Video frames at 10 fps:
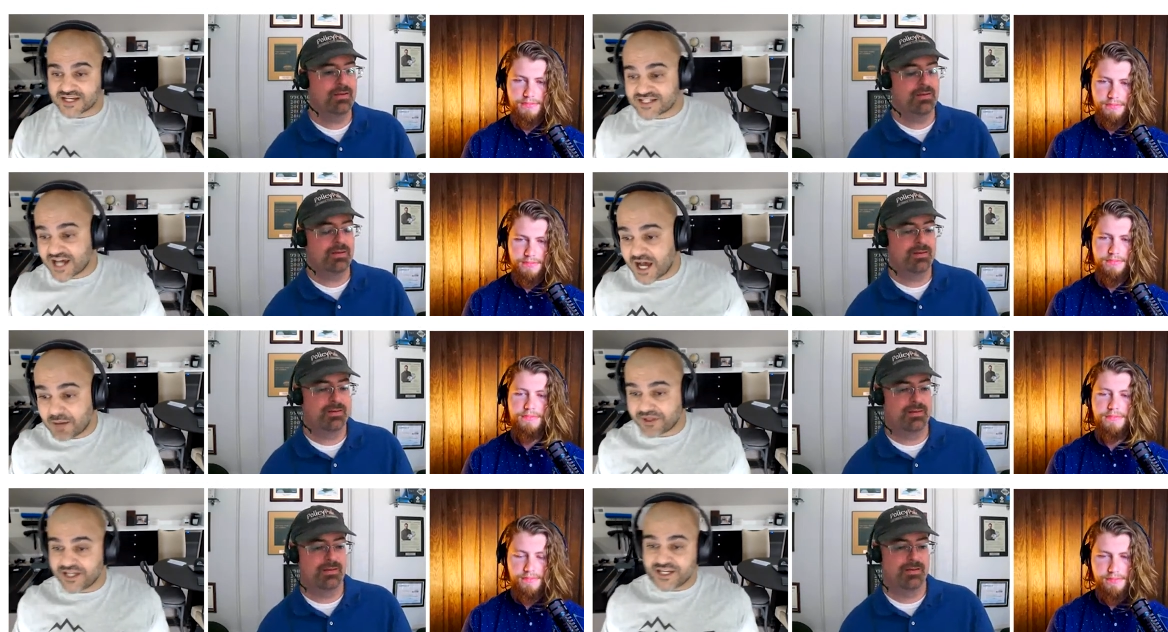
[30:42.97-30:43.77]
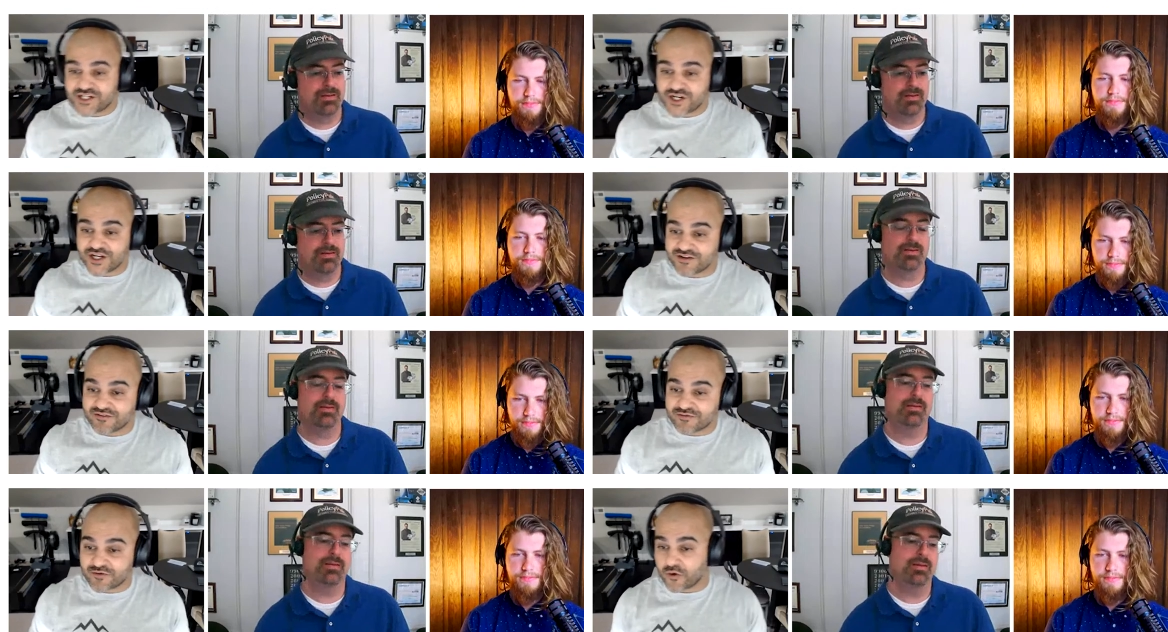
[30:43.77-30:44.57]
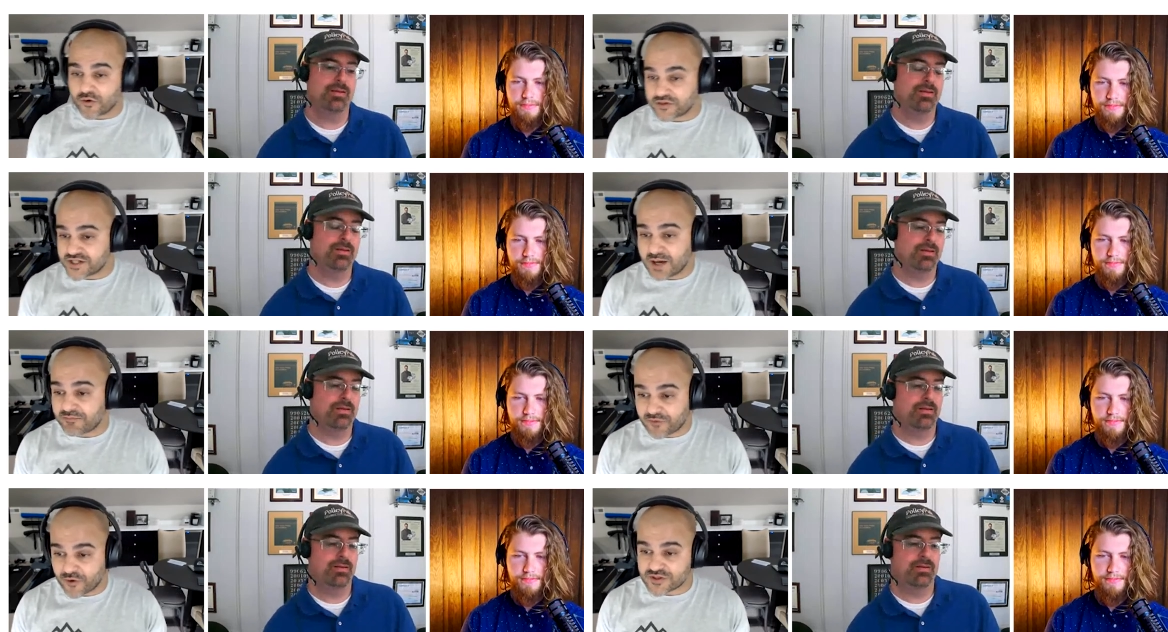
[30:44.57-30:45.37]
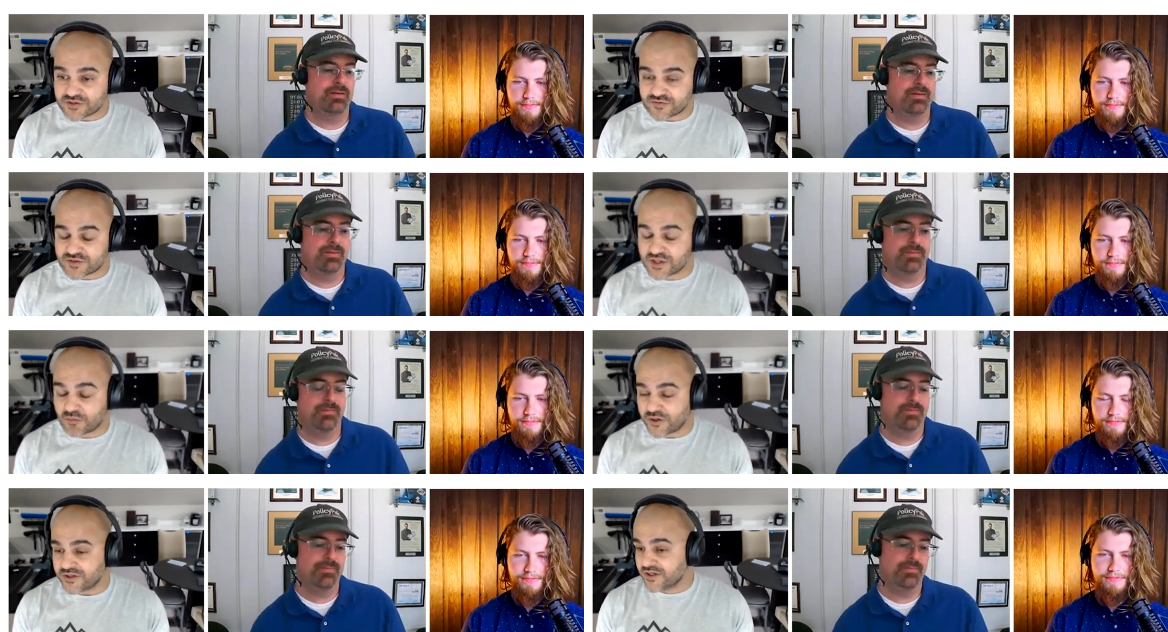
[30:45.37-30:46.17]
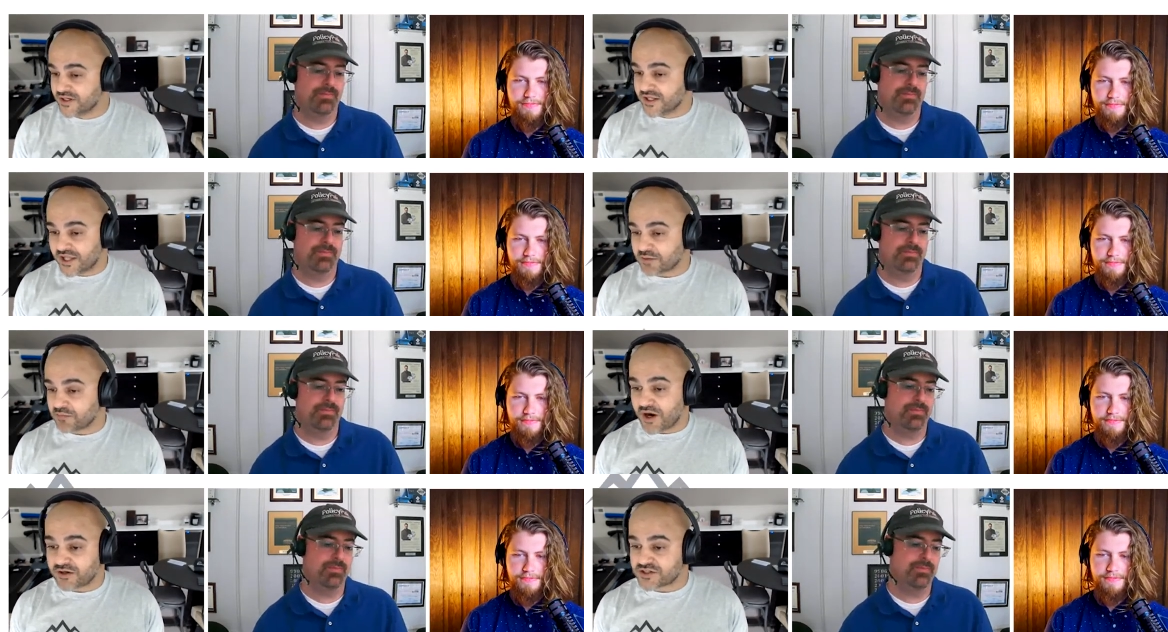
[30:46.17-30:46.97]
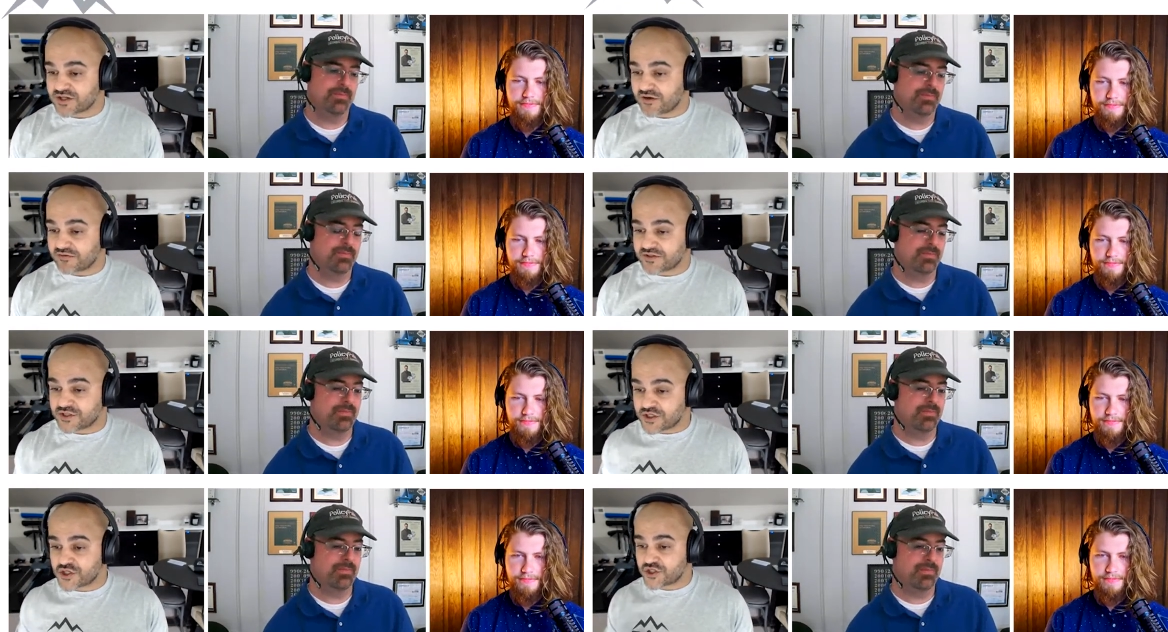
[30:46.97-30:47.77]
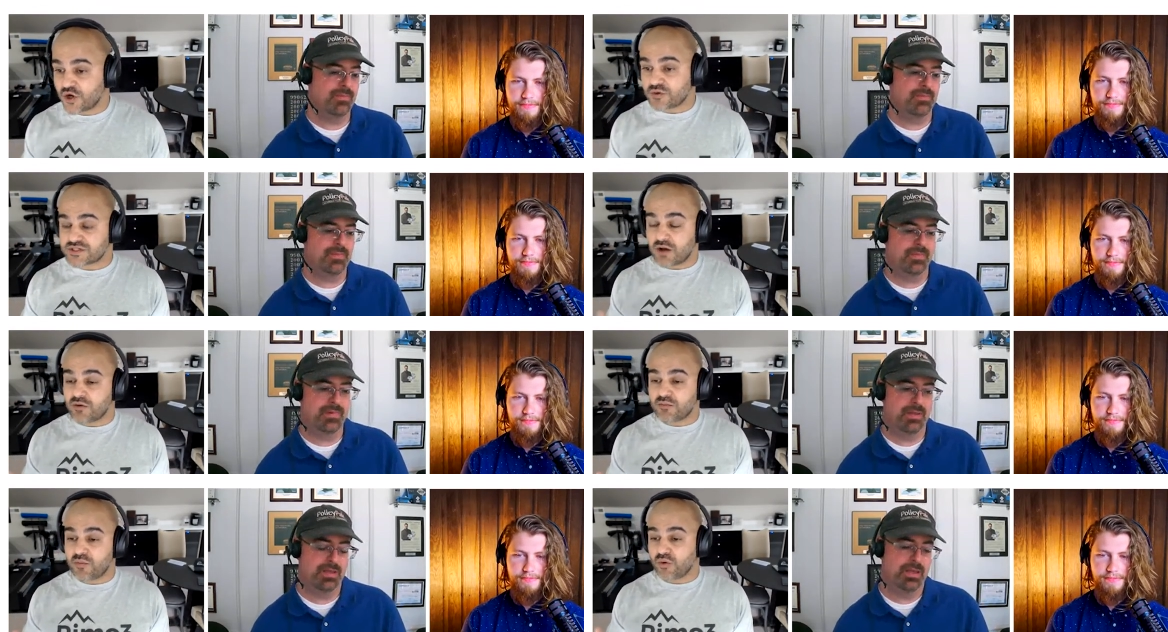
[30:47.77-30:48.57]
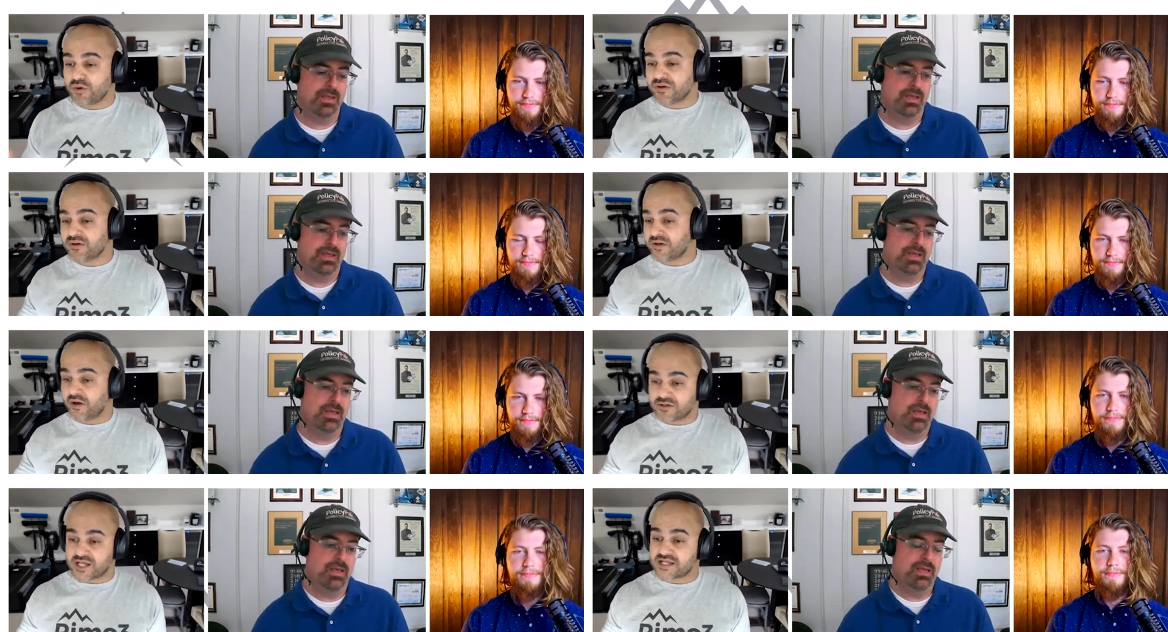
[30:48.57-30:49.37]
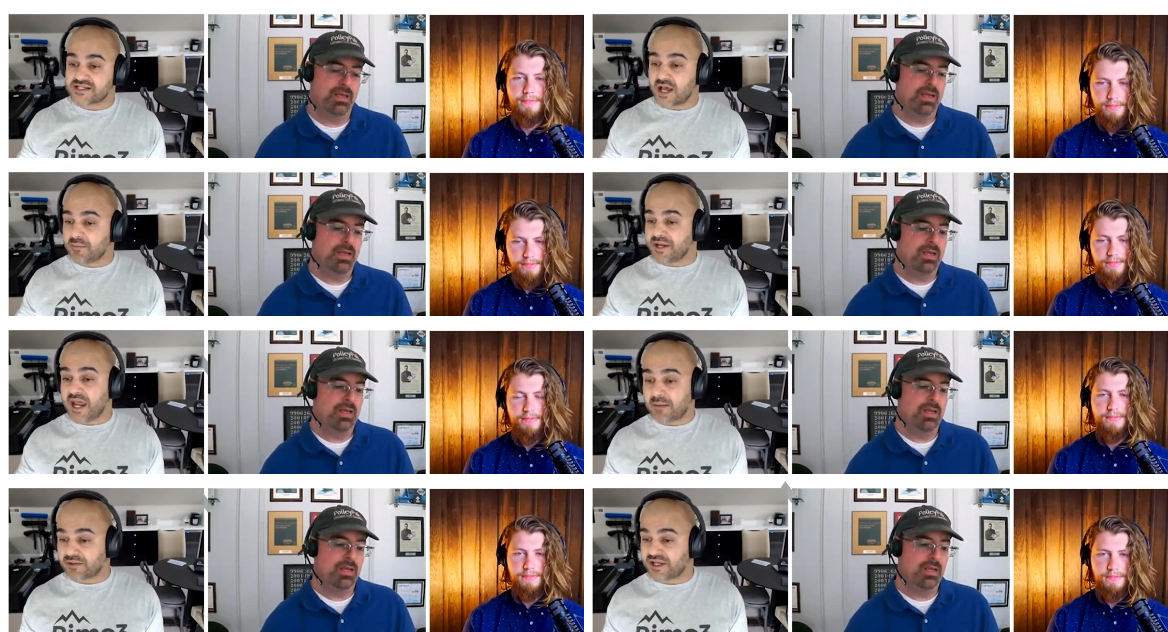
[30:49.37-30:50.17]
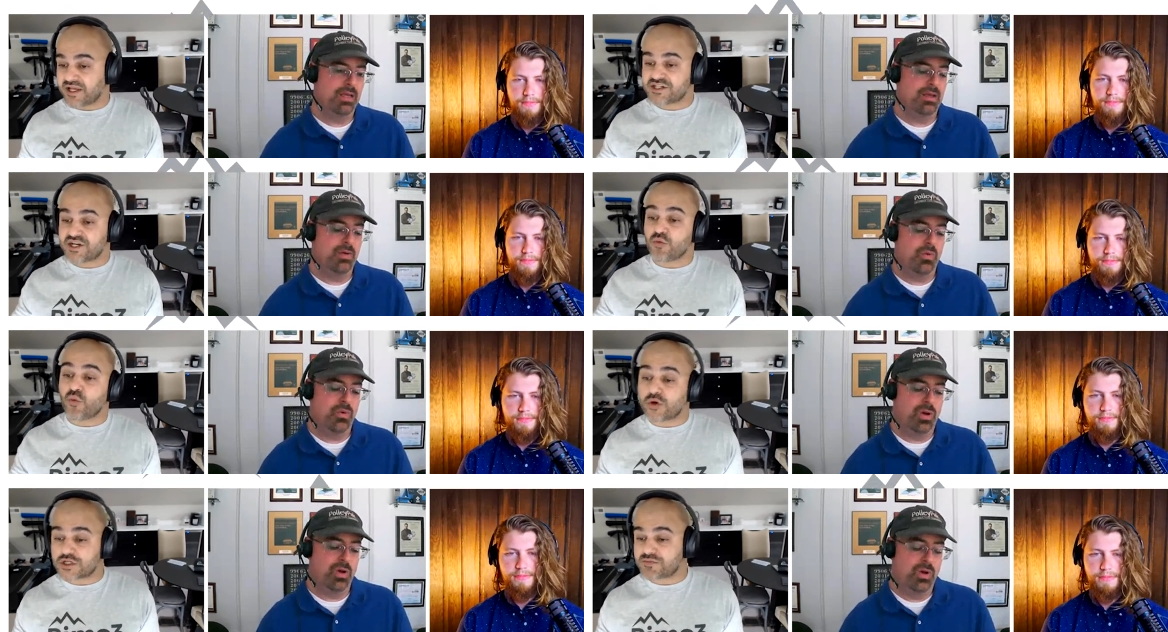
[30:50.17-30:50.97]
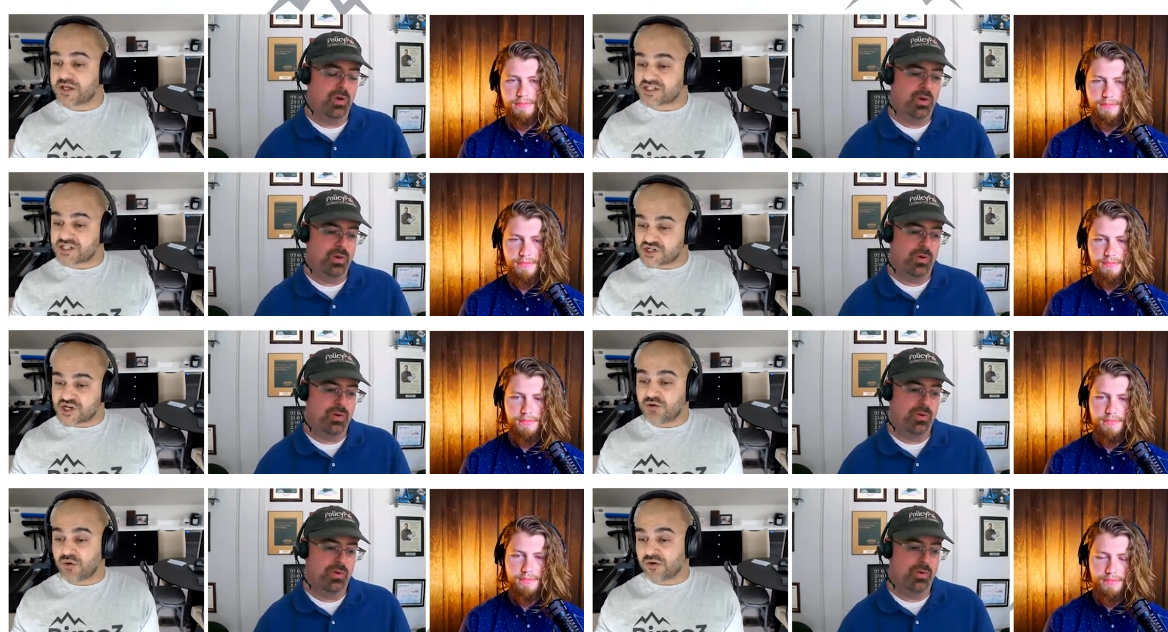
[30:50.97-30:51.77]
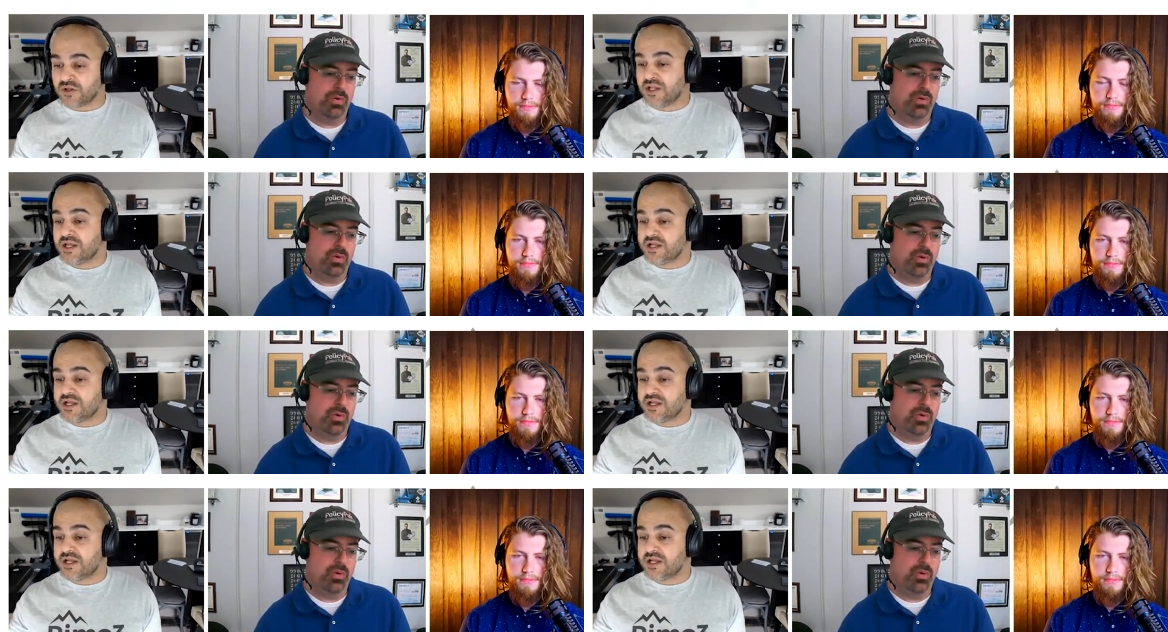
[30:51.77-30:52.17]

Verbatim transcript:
Speaker 1: is a top initiative or top focus for someone like Microsoft just shows how important, you know, desktop and application and workspace in general